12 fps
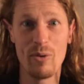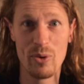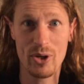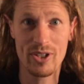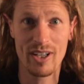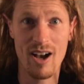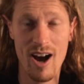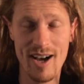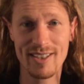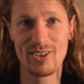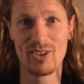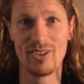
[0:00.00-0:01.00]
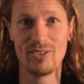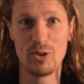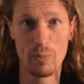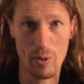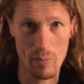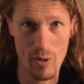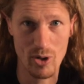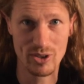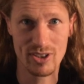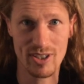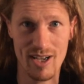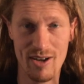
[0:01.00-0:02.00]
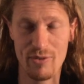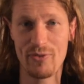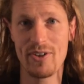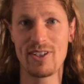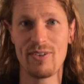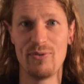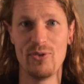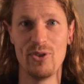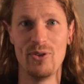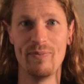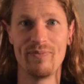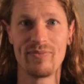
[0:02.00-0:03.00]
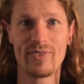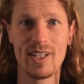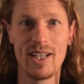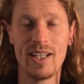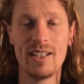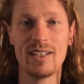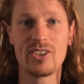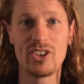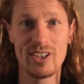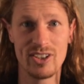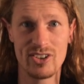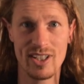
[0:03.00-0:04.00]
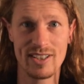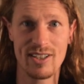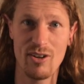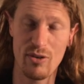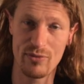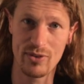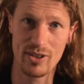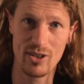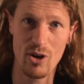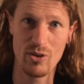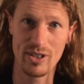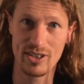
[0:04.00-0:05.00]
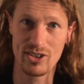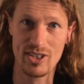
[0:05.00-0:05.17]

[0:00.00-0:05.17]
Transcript: are working hard to promote our festival in the city center of Groningen